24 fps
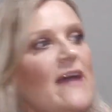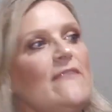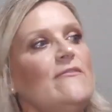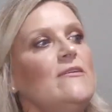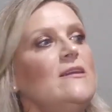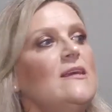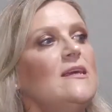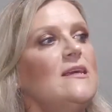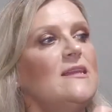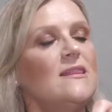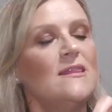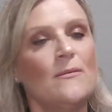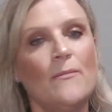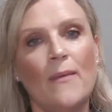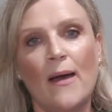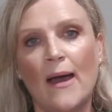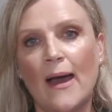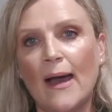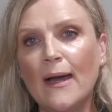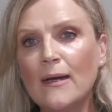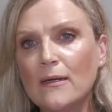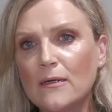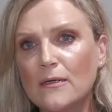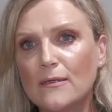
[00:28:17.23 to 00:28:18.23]
hit the
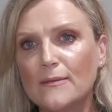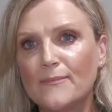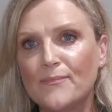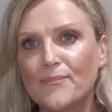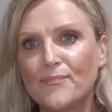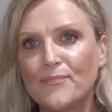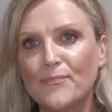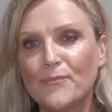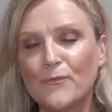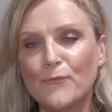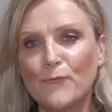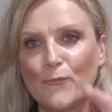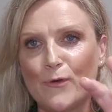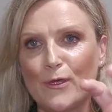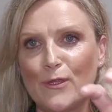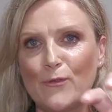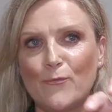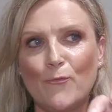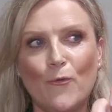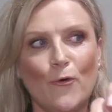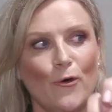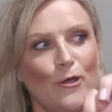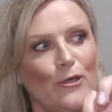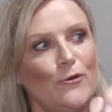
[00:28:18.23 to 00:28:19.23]
mark with
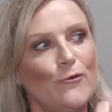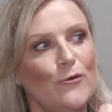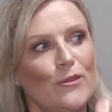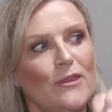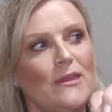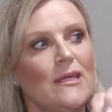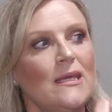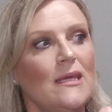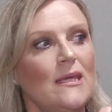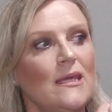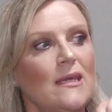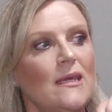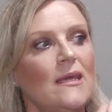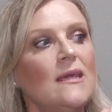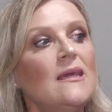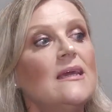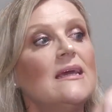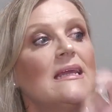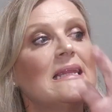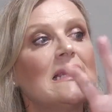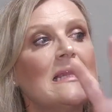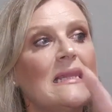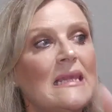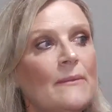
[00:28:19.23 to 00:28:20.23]
what you're thinking,
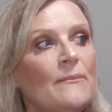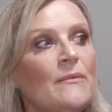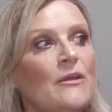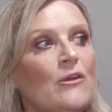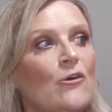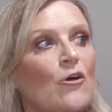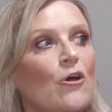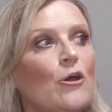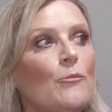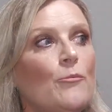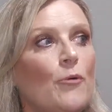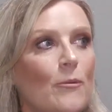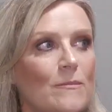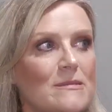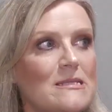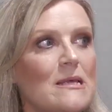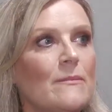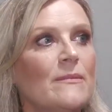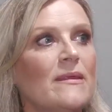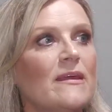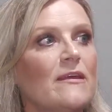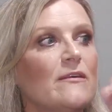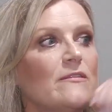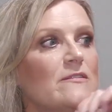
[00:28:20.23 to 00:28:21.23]
let me know, pop
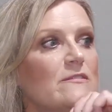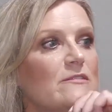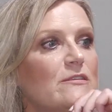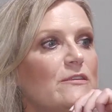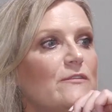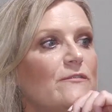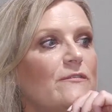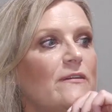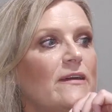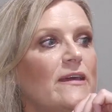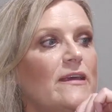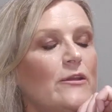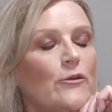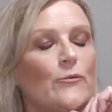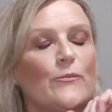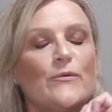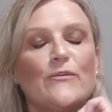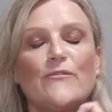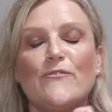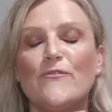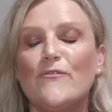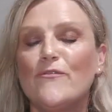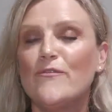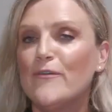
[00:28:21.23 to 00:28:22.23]
something else into the feed, and I'll
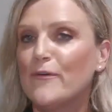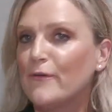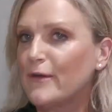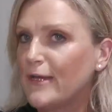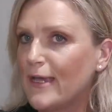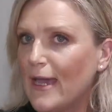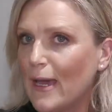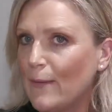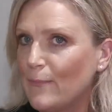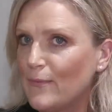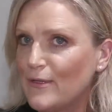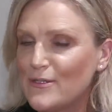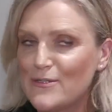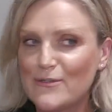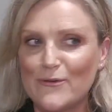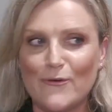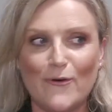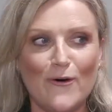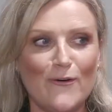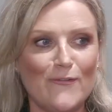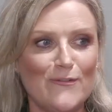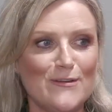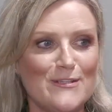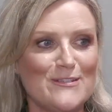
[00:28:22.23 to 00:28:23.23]
be very happy to
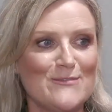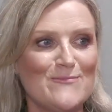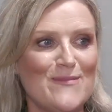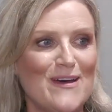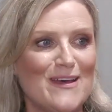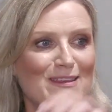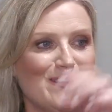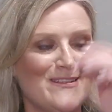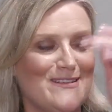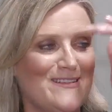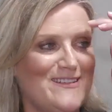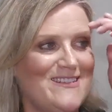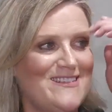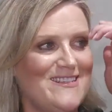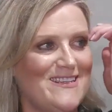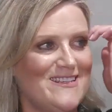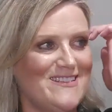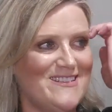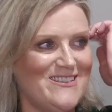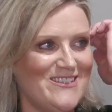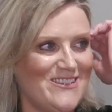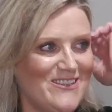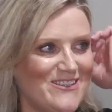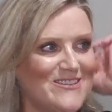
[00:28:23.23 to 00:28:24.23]
offer some other
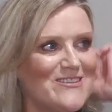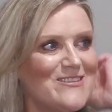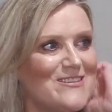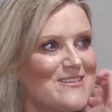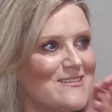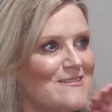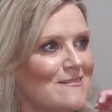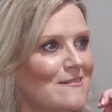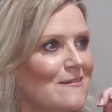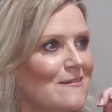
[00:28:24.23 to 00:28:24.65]
suggestions.